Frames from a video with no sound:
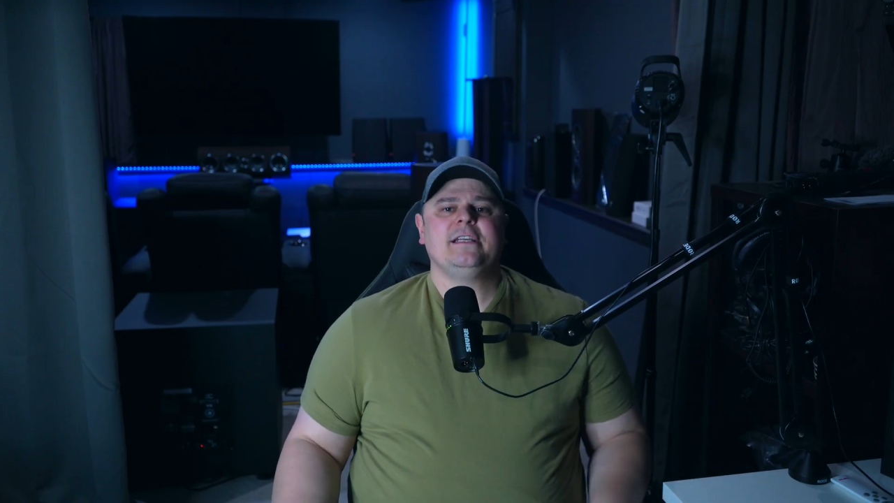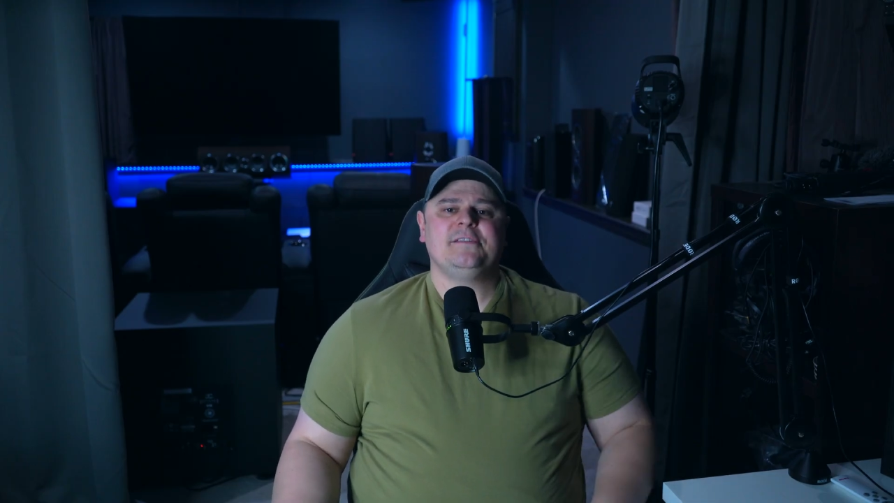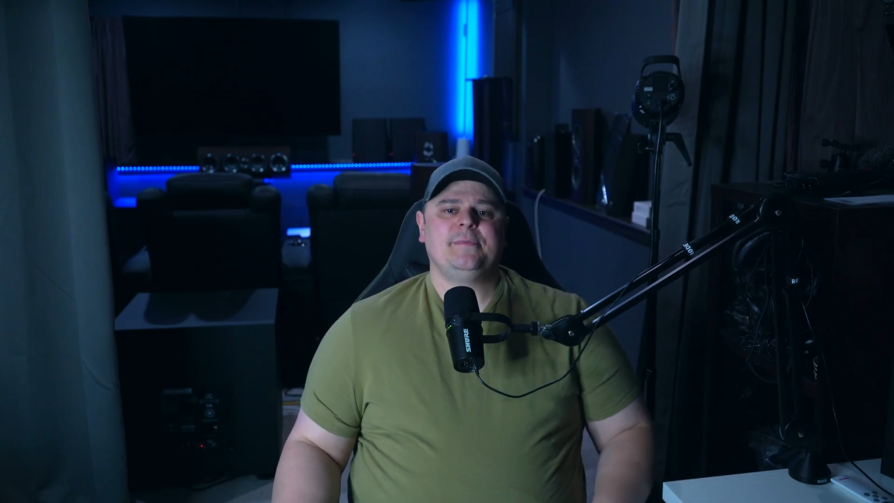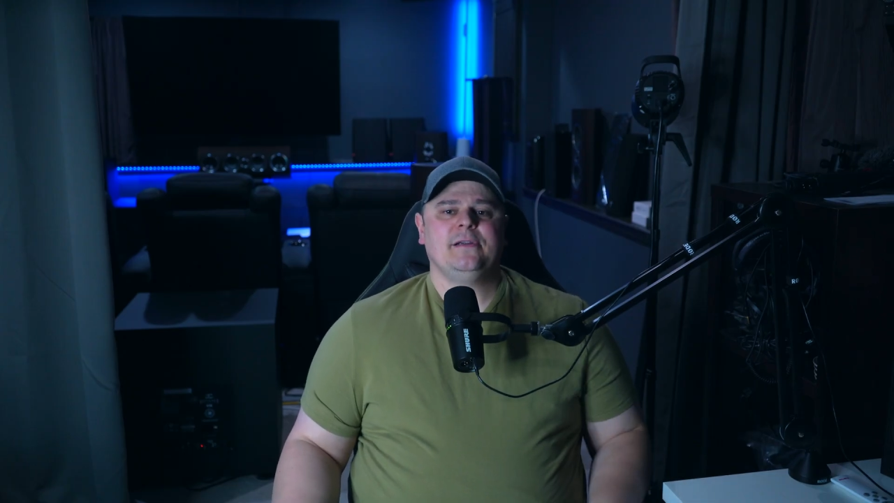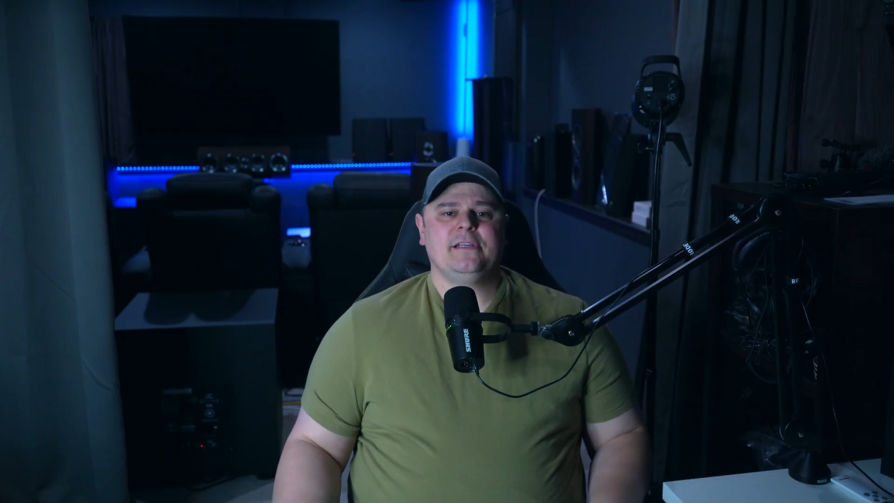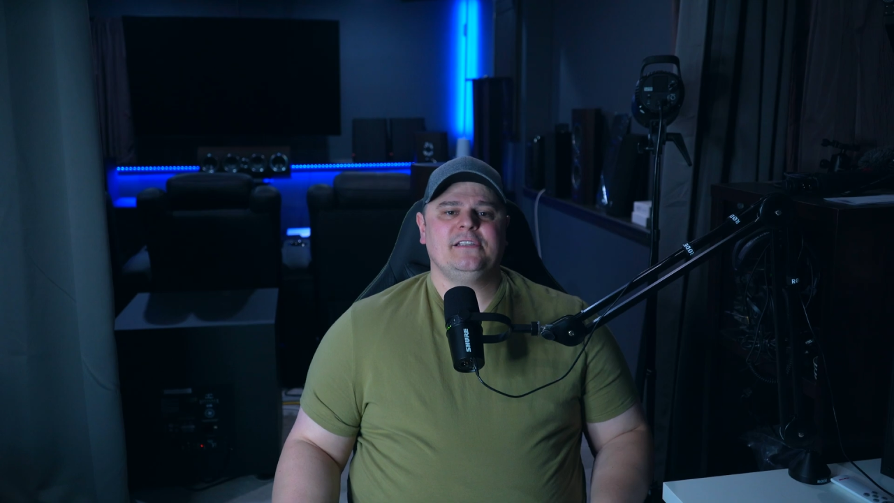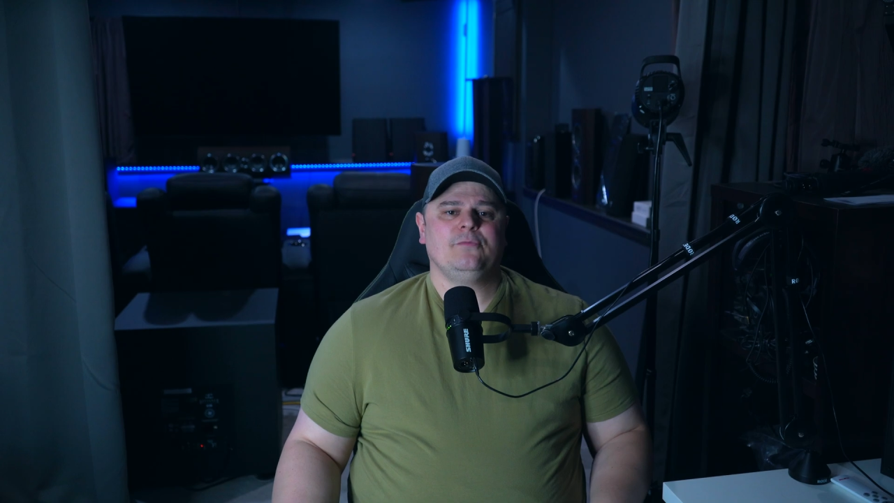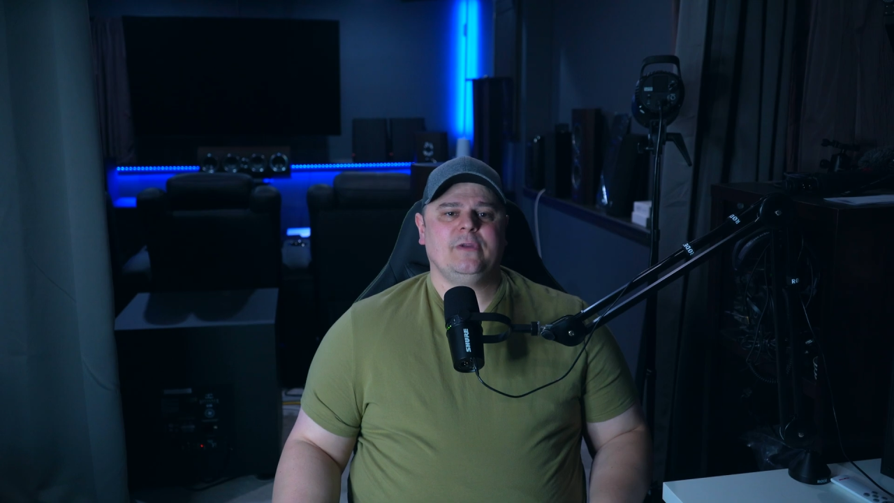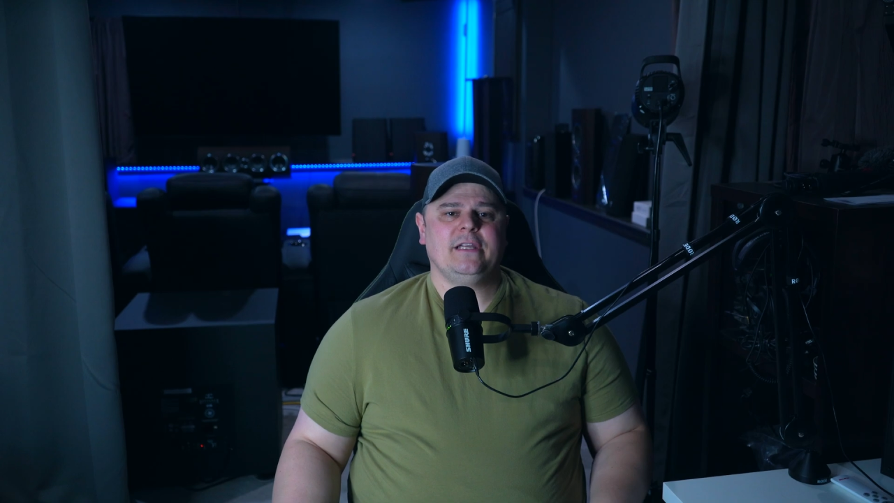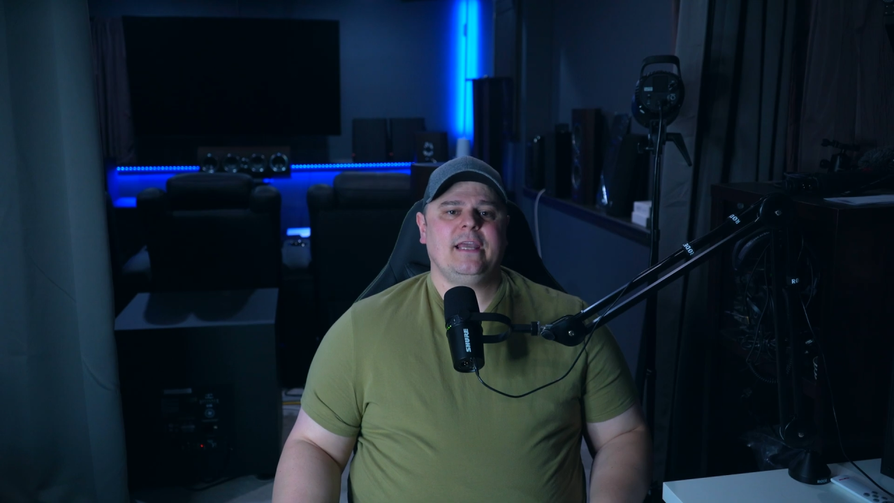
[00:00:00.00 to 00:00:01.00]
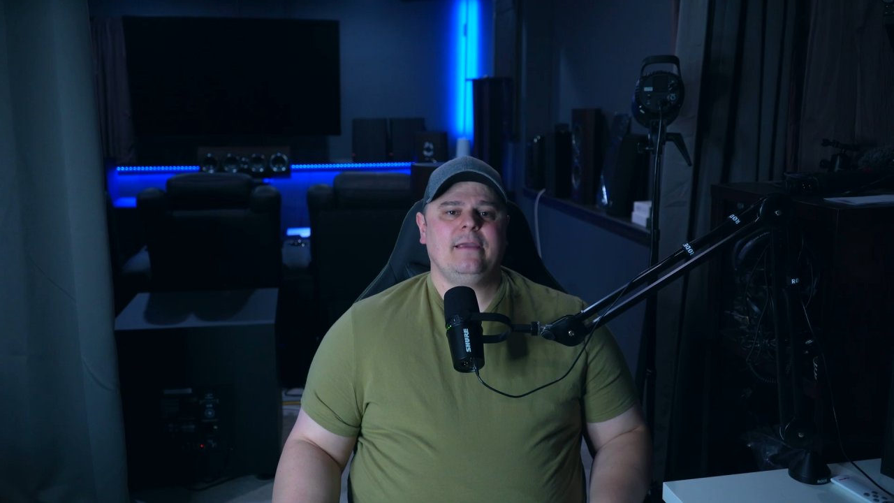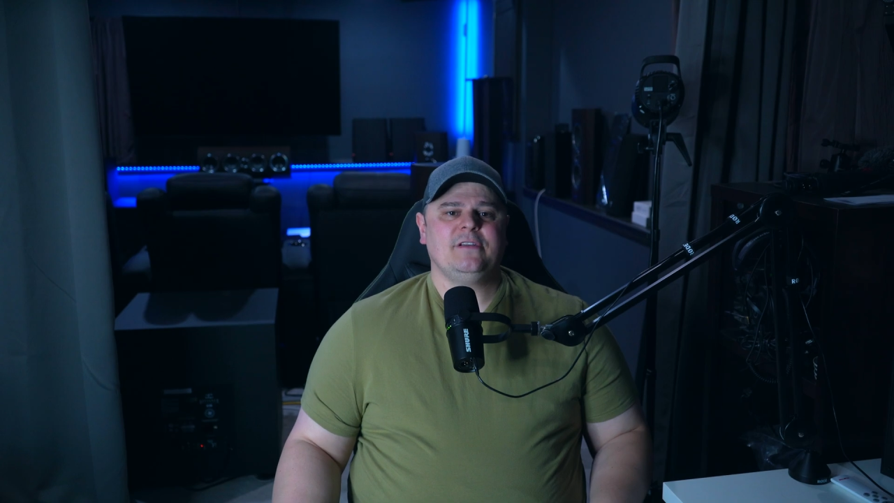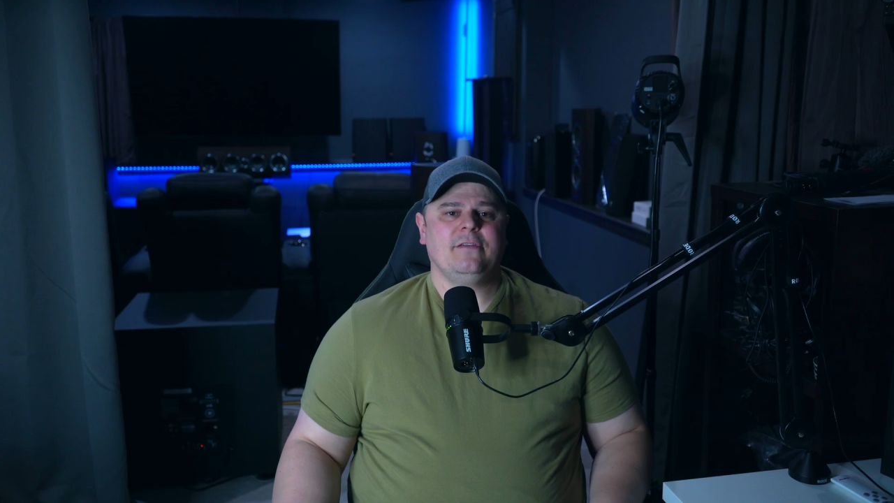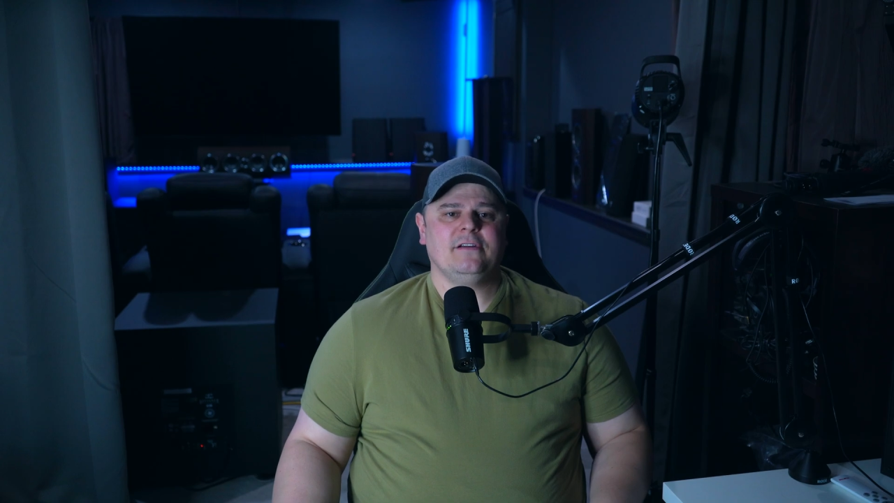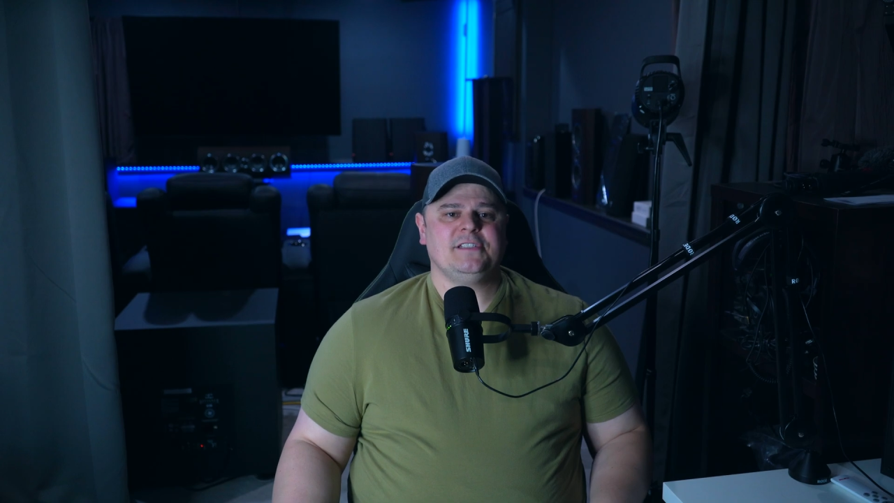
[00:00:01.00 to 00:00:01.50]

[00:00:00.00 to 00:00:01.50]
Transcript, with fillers: experienced when it came to their